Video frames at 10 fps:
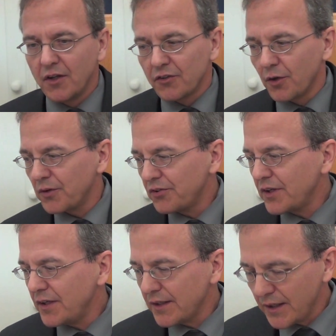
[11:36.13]
So we
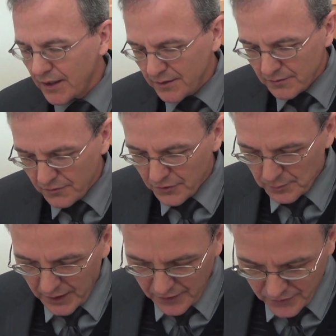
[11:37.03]
see, again,
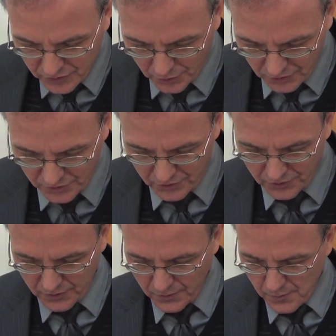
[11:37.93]
from Catholic
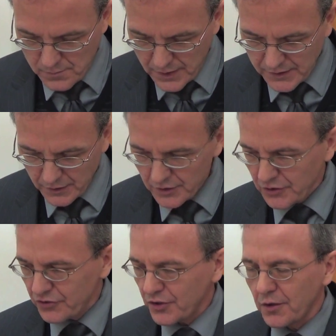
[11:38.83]
sources, many are
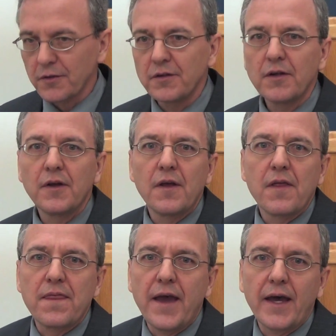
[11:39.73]
concerned
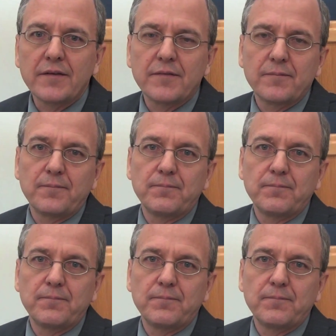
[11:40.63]
that